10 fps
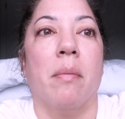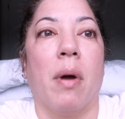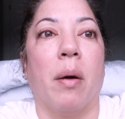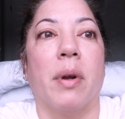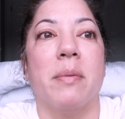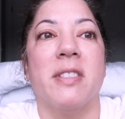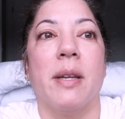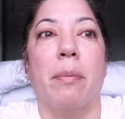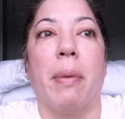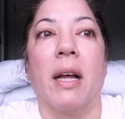but when I'm
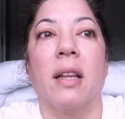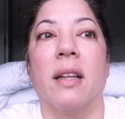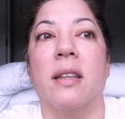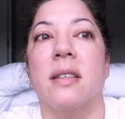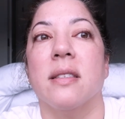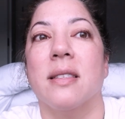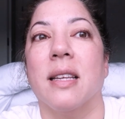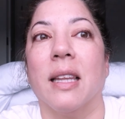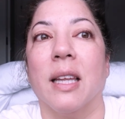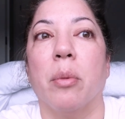stepped back like this, it's
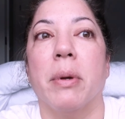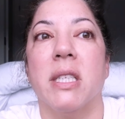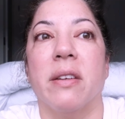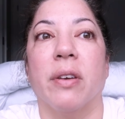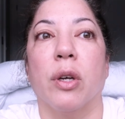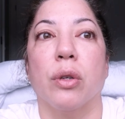a little bit difficult.